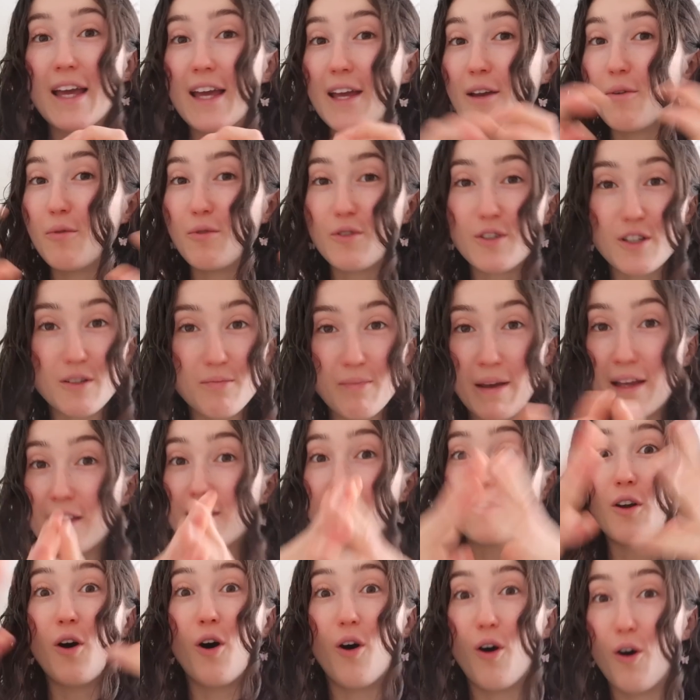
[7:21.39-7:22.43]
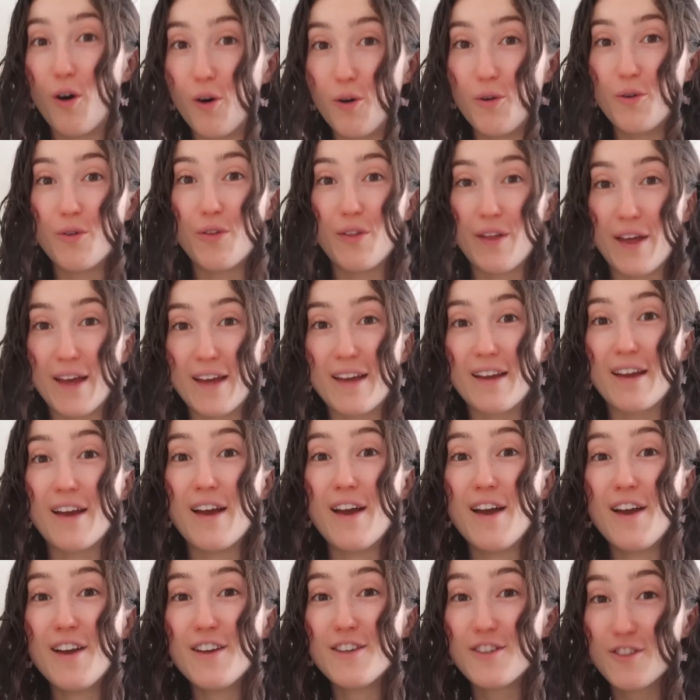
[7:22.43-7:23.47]
it will just make the whole thing
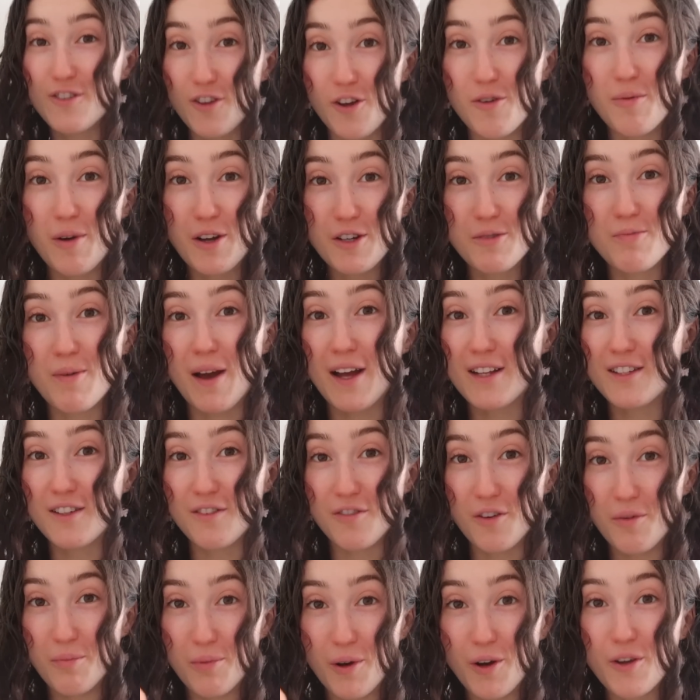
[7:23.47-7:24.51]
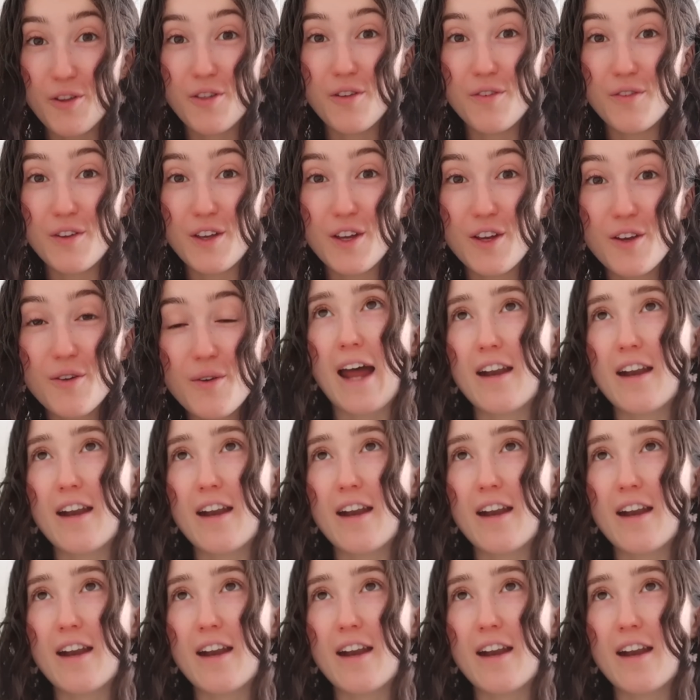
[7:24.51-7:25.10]
so much better for both of you.